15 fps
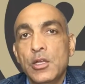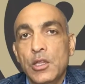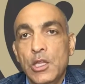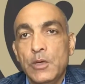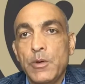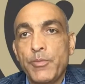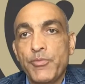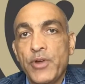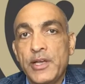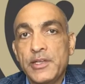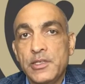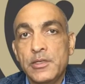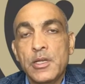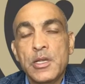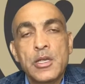lower
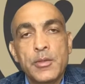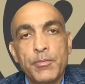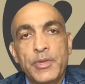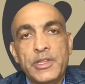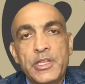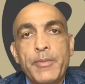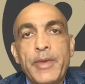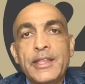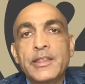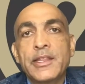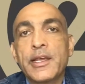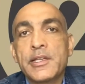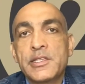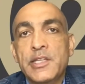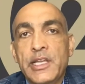prices. But the main
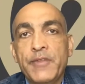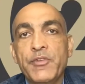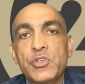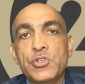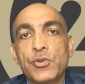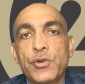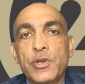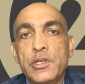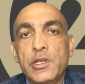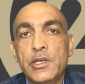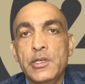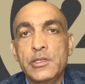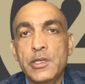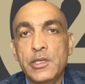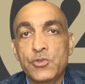thing is the inventory
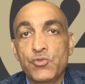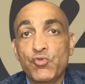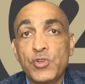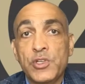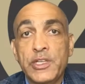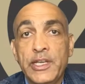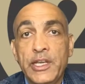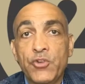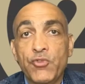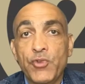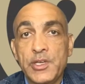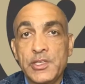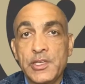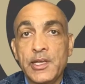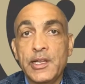is really
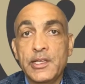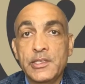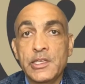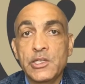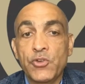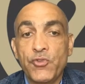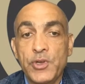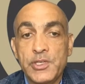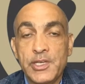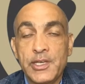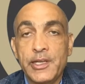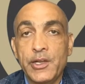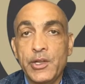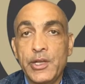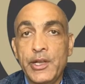increasing, and it's
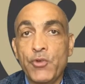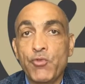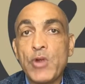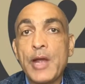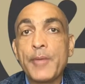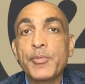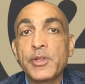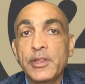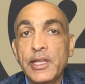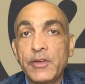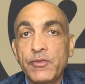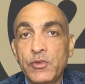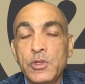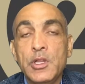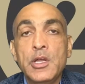increasing at a rapid
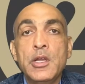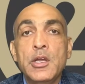level.